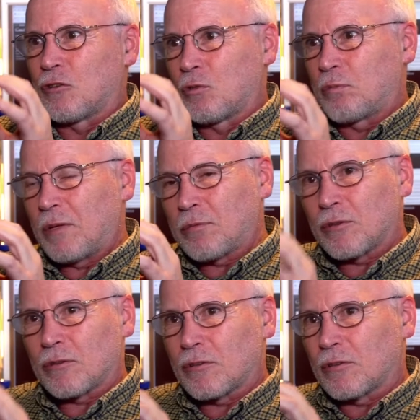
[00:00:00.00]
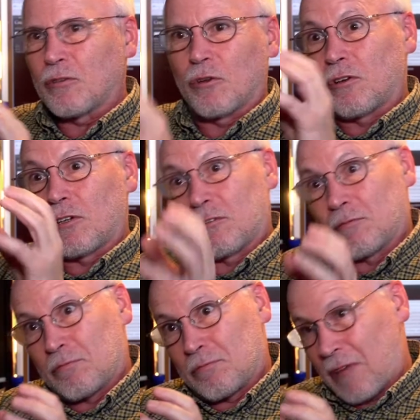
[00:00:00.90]
people or
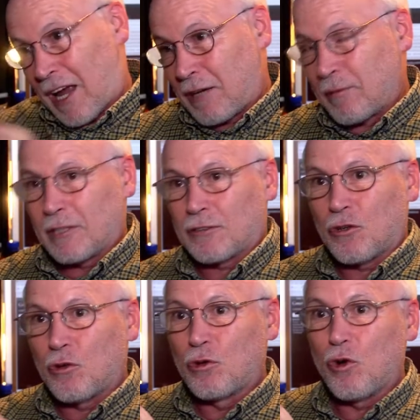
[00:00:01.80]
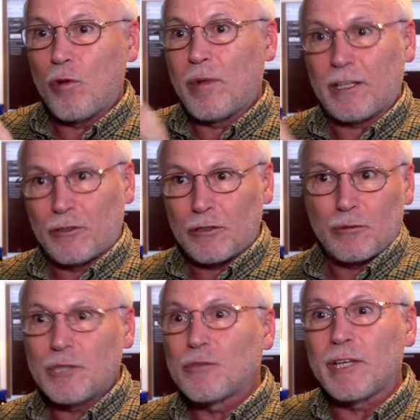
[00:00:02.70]
animals who know better
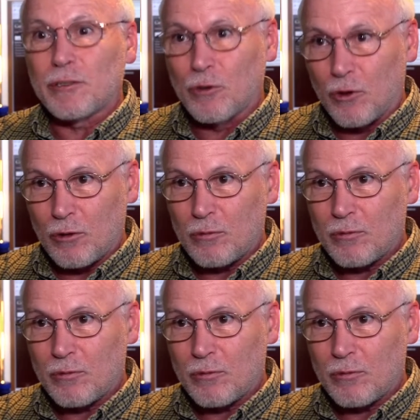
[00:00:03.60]
which way to go